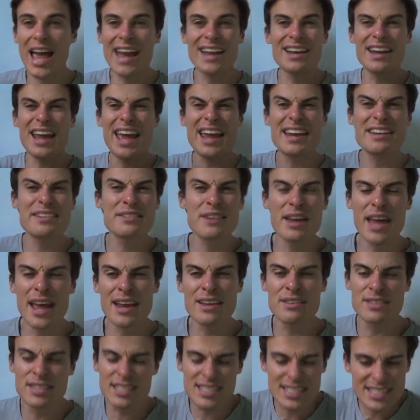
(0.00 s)

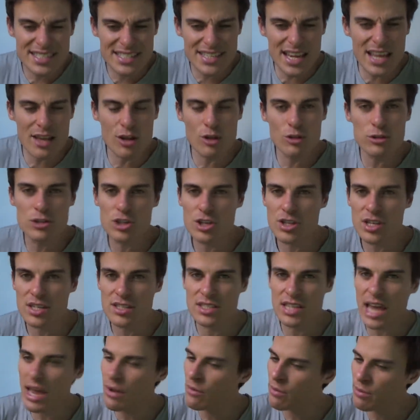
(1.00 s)
And still, to
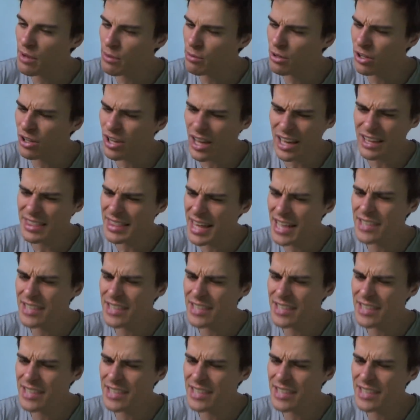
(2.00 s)
this day, when people are like,